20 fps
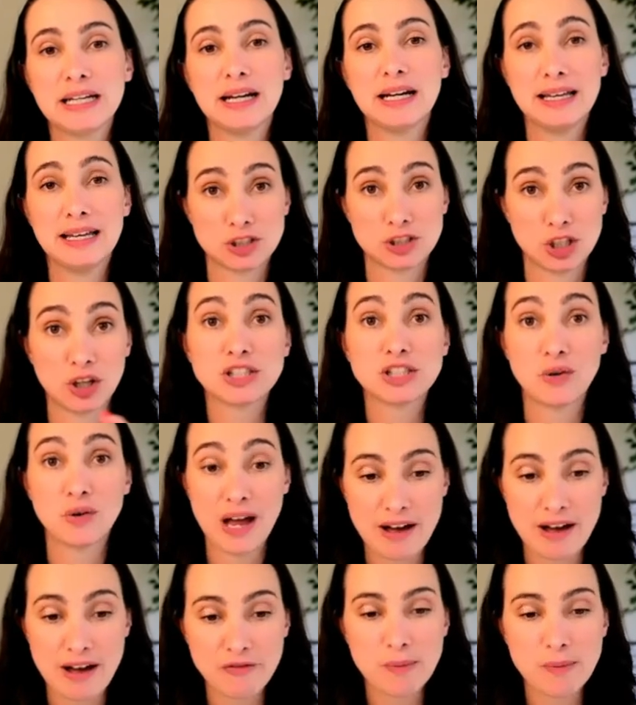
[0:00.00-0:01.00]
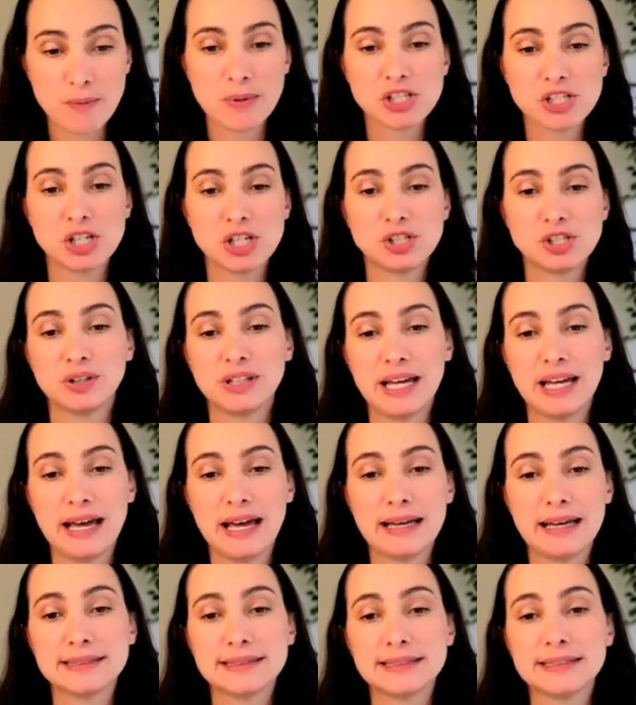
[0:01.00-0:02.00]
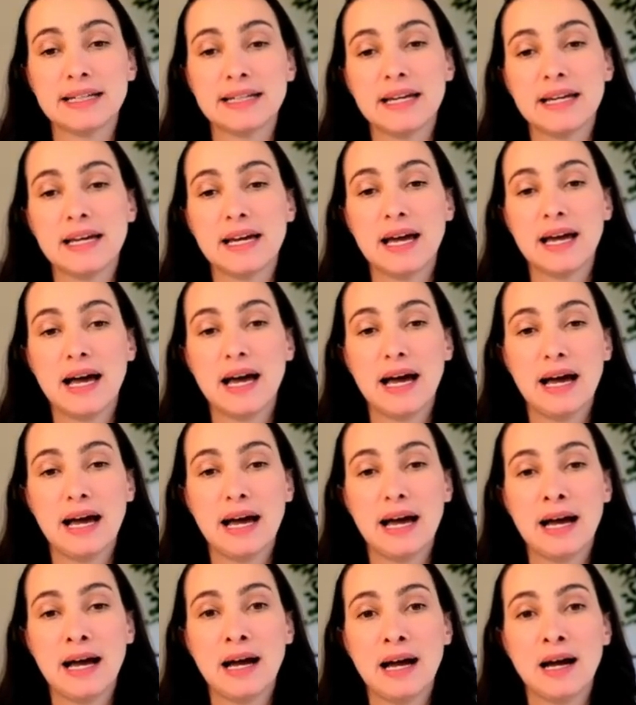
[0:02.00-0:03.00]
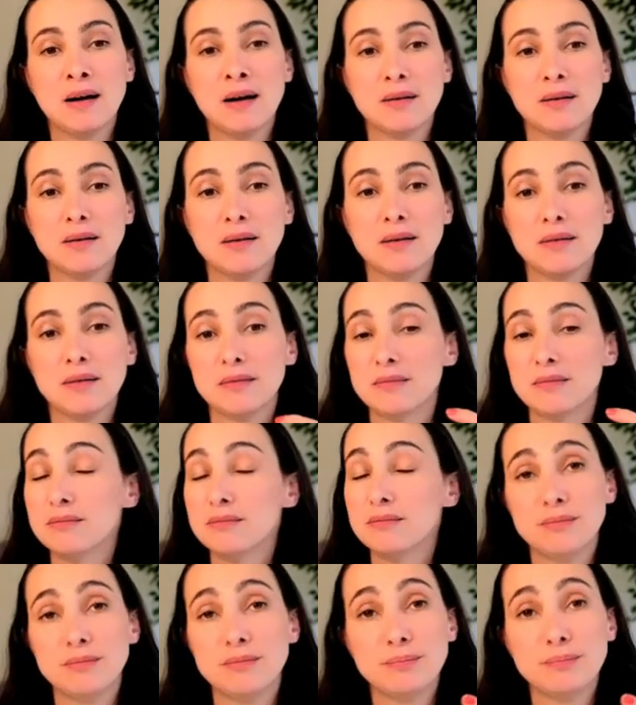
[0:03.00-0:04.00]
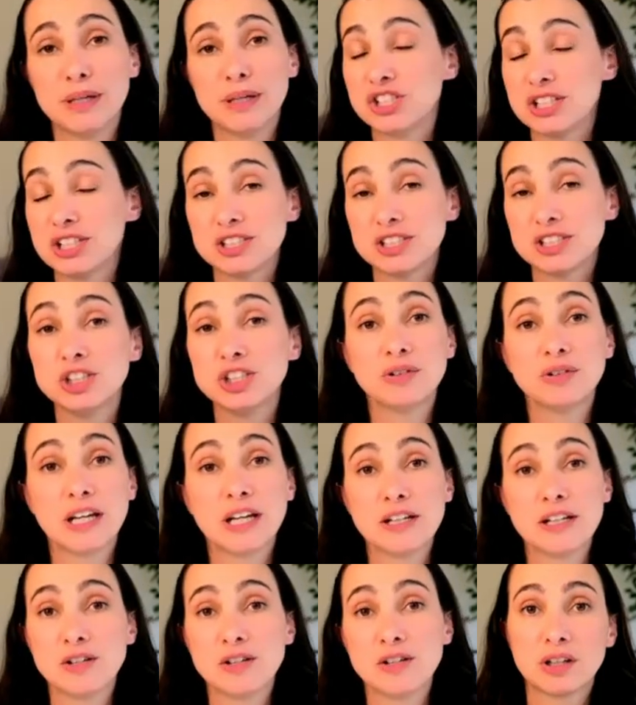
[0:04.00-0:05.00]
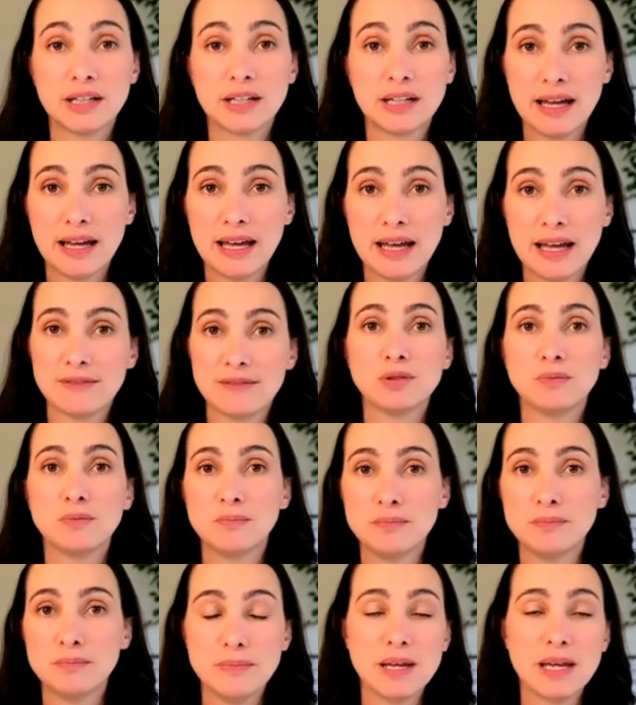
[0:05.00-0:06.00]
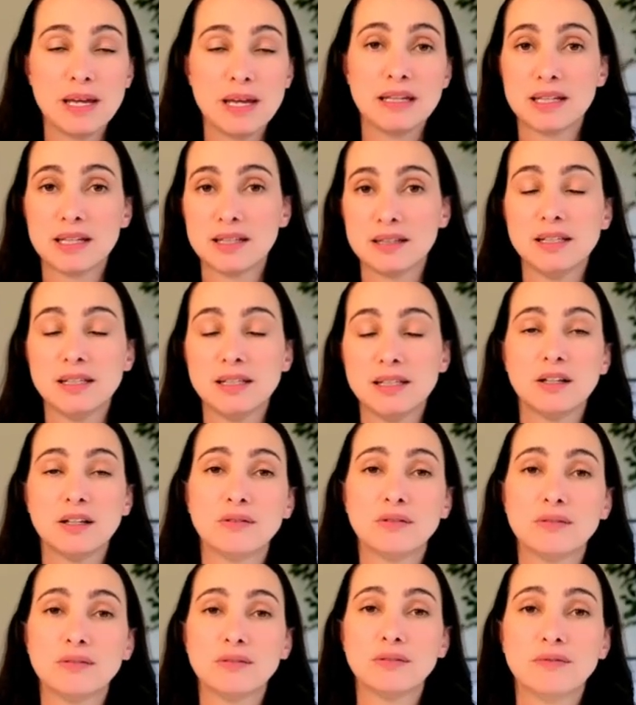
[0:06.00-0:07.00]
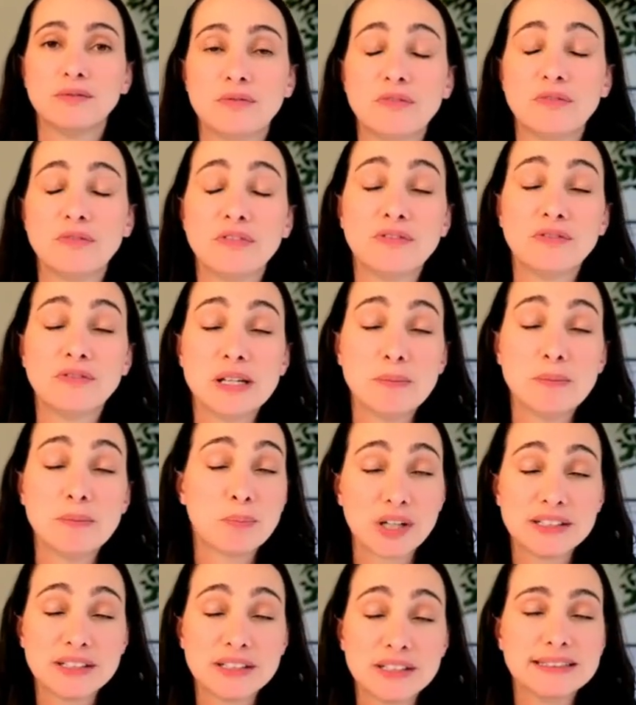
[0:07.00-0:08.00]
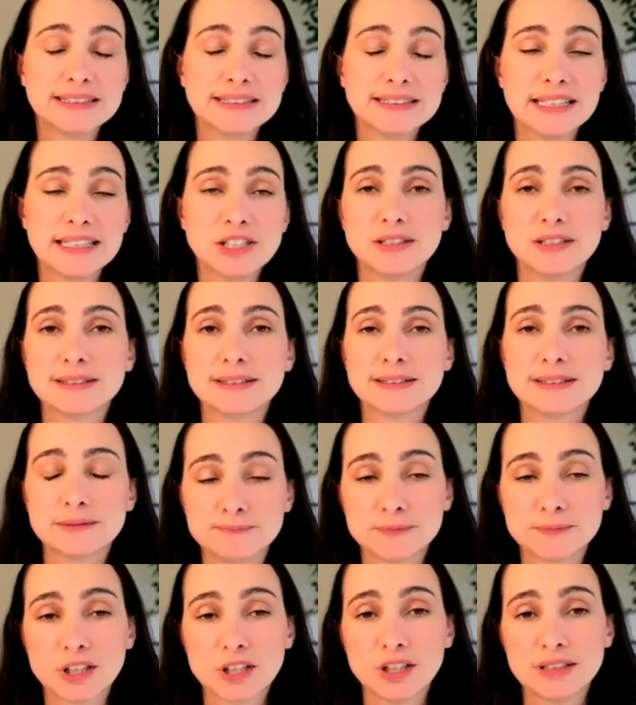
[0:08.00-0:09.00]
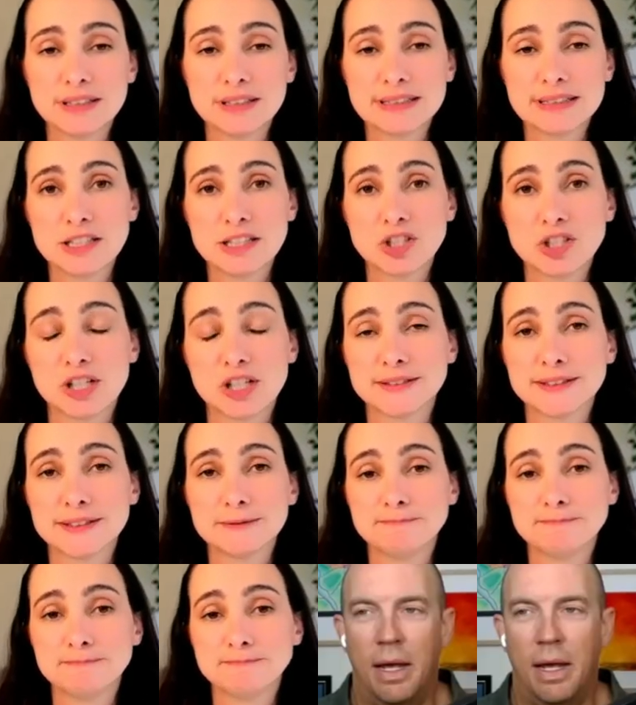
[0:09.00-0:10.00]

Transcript: as long as you have a budget to test uh, but just know that you're going to have to make you know important decisions good decisions. Really,